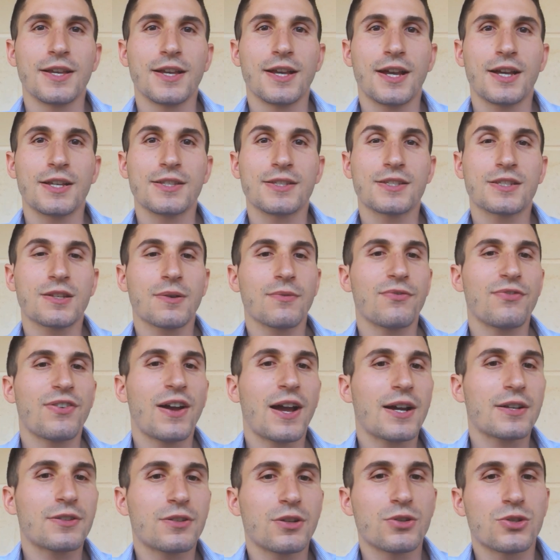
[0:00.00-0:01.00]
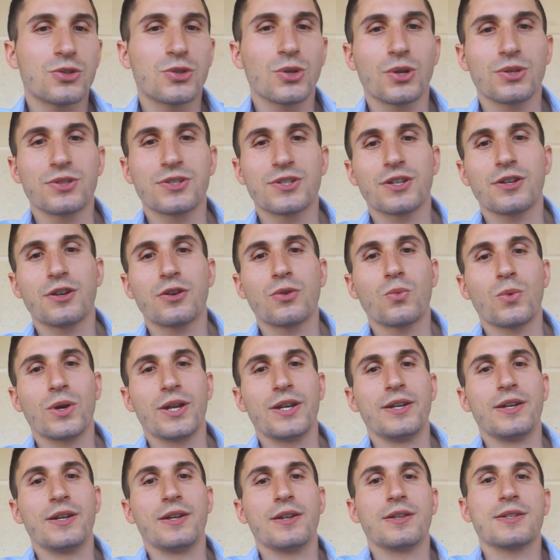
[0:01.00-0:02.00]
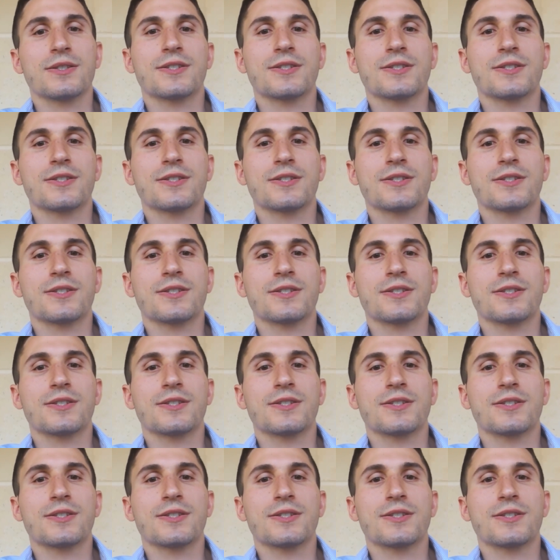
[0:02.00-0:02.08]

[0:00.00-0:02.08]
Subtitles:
And some factors to consider when